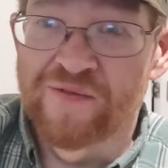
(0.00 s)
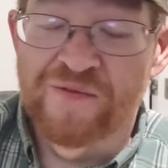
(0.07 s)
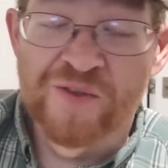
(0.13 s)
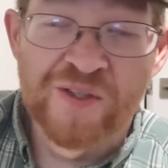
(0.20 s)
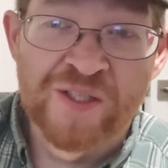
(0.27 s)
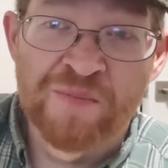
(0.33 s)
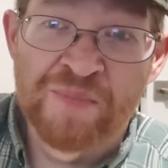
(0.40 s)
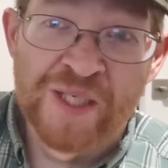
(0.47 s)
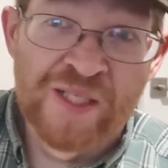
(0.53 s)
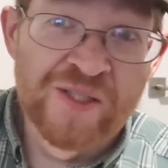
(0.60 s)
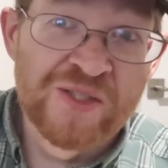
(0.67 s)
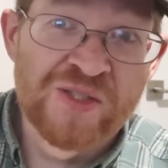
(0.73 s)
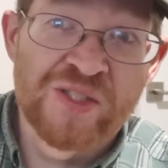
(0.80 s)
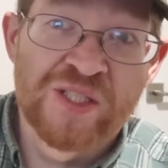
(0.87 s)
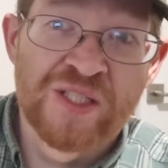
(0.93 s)
For
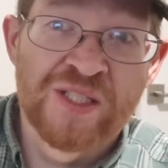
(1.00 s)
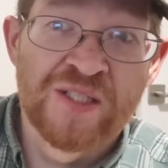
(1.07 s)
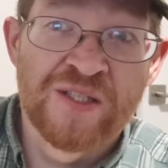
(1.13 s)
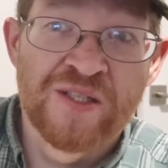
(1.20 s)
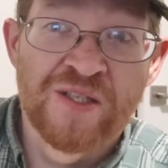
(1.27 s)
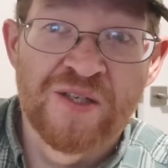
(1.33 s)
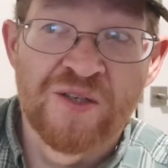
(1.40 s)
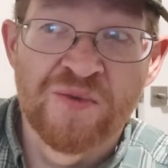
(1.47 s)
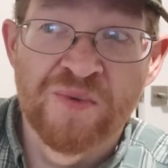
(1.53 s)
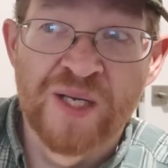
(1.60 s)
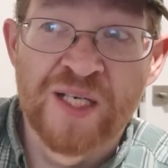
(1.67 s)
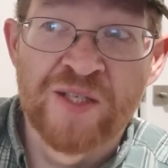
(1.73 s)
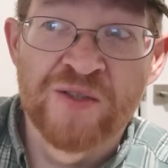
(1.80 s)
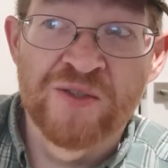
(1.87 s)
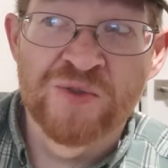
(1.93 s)
comparison, the
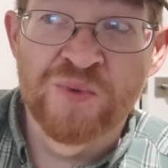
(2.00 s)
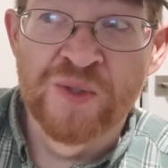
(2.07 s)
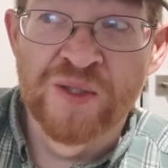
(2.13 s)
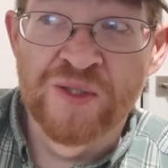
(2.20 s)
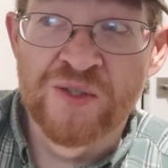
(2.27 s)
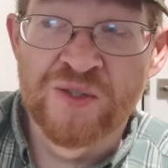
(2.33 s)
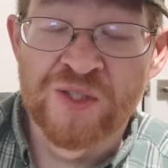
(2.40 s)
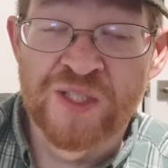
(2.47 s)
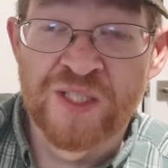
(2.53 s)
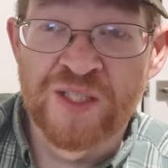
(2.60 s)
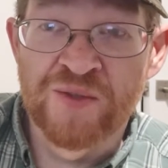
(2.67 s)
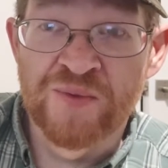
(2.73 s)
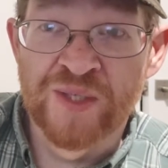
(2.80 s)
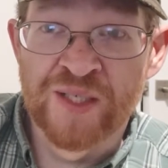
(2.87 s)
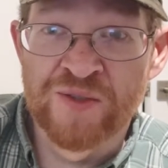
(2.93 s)
radios we were
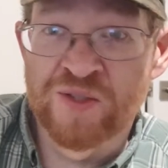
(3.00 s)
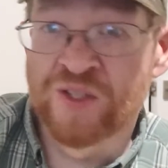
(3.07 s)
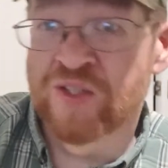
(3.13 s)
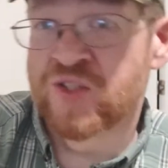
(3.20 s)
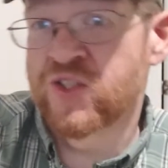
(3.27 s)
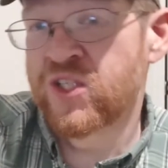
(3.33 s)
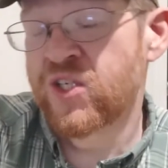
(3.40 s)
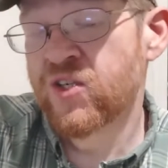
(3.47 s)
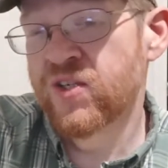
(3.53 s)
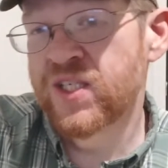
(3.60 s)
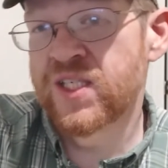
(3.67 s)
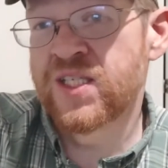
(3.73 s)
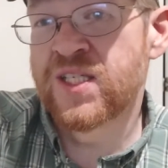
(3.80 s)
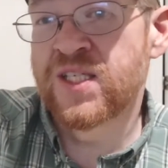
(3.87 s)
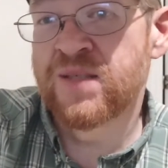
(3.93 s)
using when I was on a
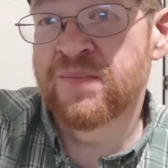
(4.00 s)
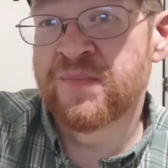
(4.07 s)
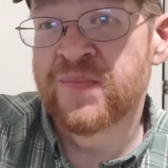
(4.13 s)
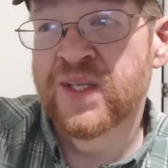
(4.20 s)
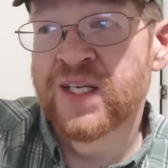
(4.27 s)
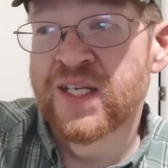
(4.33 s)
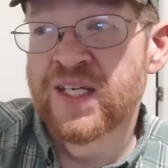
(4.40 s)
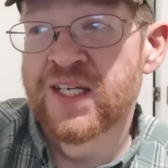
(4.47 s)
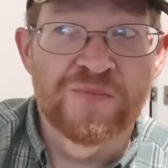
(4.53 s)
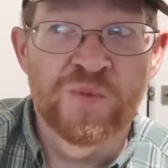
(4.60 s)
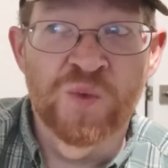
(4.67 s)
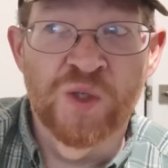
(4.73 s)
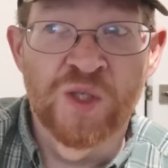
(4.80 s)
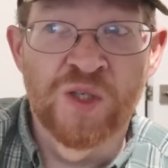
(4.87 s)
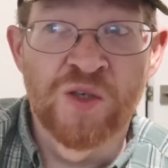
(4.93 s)
security team
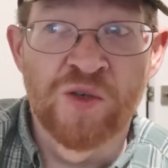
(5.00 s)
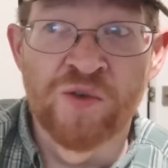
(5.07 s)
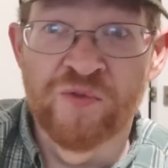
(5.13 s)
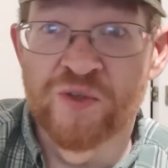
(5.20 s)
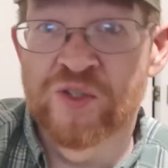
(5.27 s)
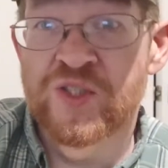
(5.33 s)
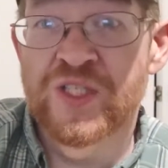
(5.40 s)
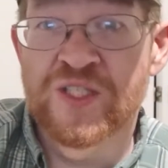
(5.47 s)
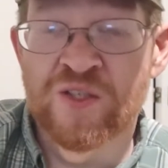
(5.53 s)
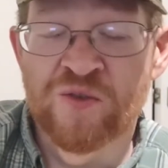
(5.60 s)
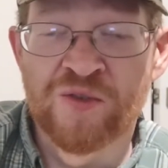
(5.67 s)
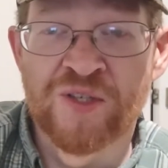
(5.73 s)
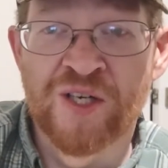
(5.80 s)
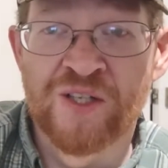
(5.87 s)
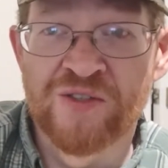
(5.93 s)
were over
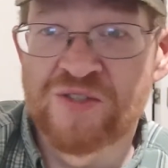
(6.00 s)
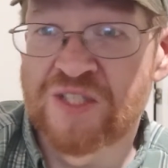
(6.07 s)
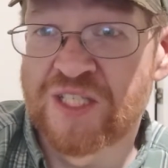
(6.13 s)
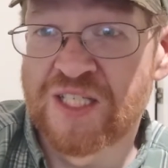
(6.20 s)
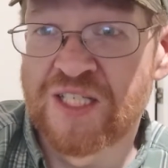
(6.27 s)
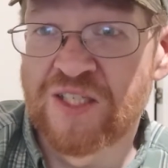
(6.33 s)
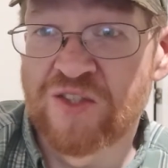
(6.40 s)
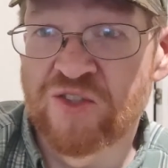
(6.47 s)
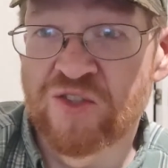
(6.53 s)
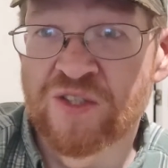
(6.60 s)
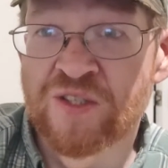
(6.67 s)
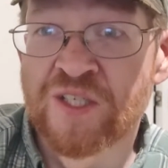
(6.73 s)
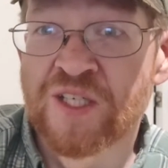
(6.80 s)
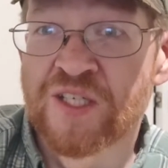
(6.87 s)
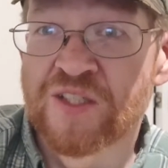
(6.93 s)
$600 each.
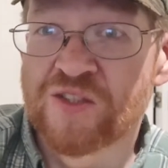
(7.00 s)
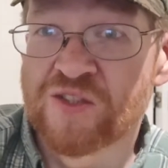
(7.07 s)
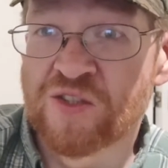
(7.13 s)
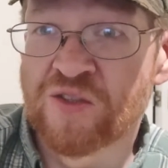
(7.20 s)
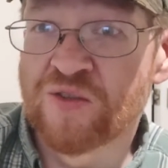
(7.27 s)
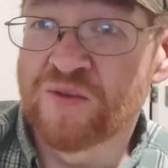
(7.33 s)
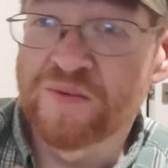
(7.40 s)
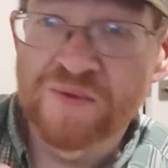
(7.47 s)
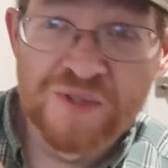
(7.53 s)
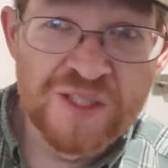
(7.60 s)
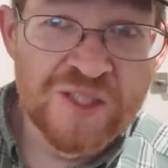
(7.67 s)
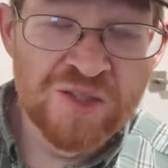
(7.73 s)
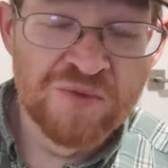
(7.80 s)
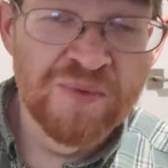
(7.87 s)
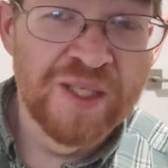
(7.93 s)
So
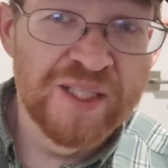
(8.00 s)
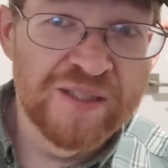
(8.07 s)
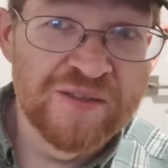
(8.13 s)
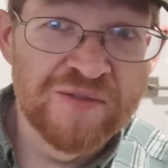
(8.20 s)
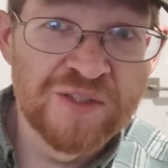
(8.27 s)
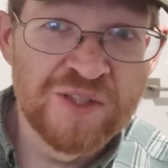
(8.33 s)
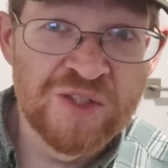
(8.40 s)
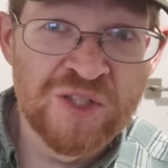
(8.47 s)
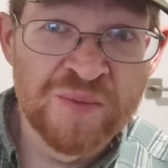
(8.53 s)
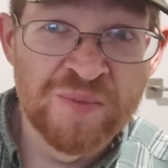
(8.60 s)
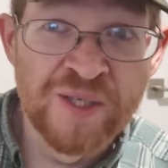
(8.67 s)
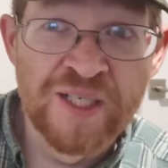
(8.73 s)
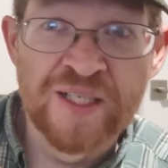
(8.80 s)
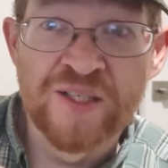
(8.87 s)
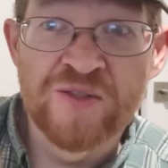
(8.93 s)
these are relatively
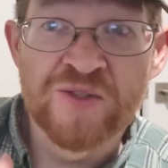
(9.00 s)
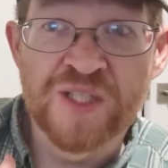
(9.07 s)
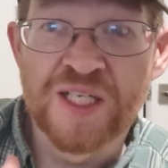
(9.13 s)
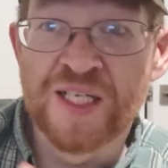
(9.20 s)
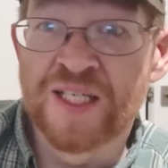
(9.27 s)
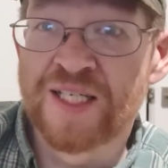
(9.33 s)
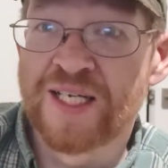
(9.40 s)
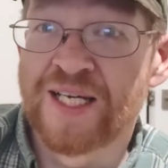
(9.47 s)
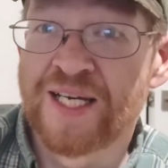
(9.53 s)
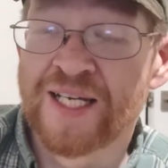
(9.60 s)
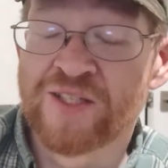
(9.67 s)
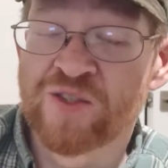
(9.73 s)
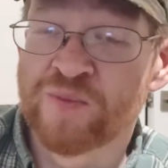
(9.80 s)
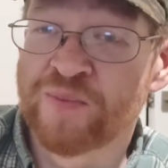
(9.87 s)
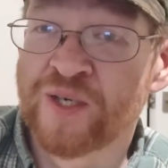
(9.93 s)
cheap radios, and
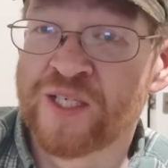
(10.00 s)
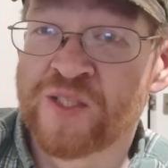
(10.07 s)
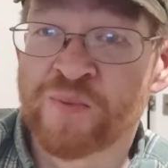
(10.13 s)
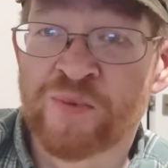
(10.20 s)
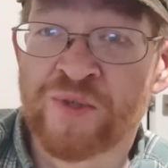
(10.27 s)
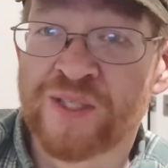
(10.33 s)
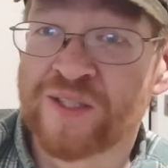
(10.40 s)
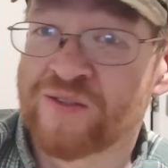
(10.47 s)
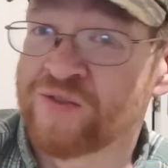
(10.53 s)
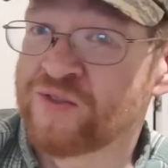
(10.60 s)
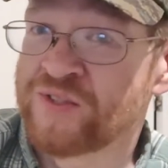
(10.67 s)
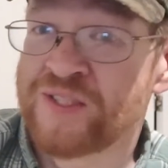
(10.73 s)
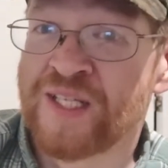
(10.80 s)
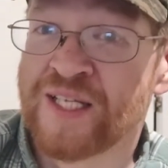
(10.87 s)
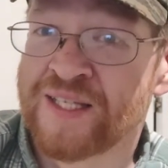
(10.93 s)
at their price point,
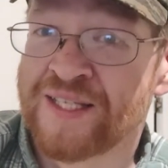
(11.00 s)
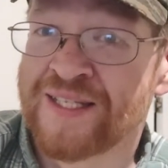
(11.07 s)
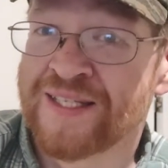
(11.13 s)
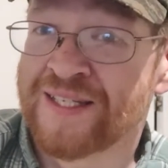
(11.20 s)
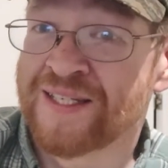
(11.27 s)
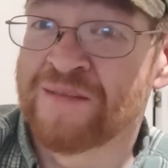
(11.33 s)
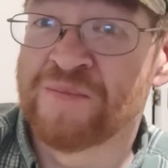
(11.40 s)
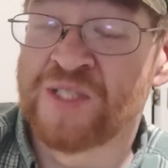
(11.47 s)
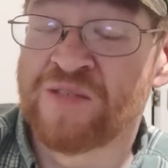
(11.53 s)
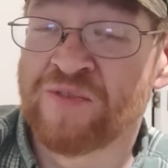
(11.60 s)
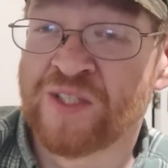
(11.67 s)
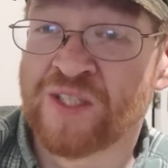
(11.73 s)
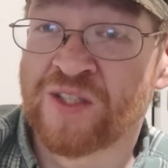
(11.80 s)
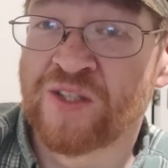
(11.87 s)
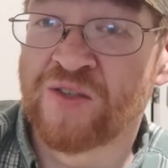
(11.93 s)
there's nothing that comes
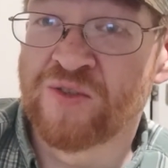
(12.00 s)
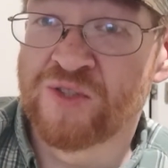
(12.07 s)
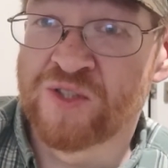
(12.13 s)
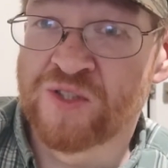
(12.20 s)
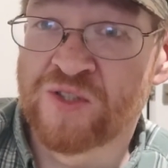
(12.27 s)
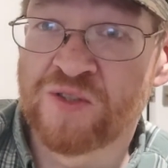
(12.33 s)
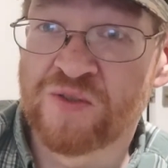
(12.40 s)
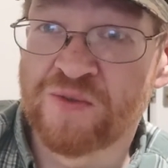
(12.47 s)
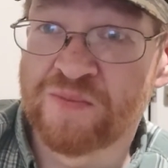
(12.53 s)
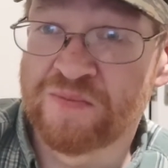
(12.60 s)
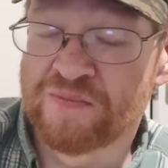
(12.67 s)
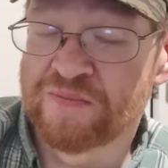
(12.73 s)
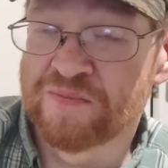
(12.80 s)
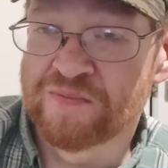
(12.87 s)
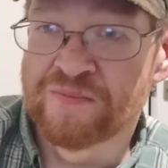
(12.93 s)
even close to
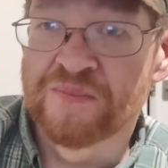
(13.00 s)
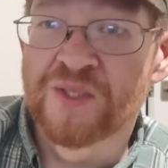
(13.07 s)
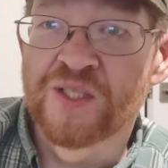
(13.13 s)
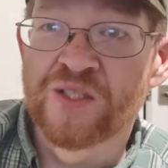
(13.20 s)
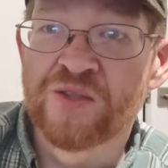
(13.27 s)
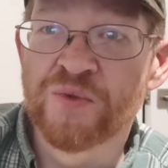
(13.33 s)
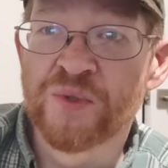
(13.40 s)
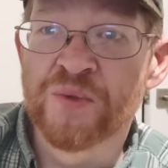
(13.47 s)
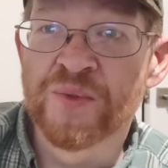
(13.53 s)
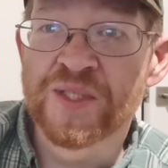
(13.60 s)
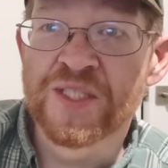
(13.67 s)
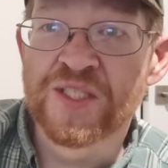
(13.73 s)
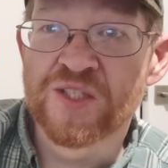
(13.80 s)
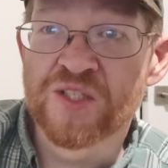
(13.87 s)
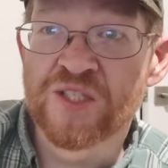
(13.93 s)
doing
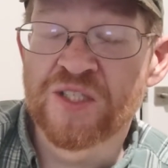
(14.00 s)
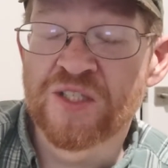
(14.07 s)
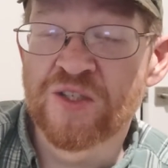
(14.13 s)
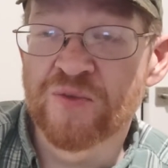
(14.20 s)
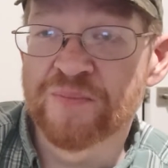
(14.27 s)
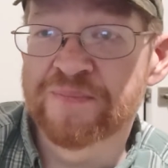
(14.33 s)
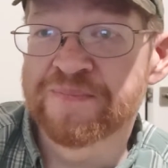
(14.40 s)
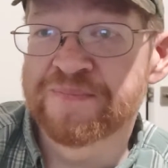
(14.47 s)
what these can do.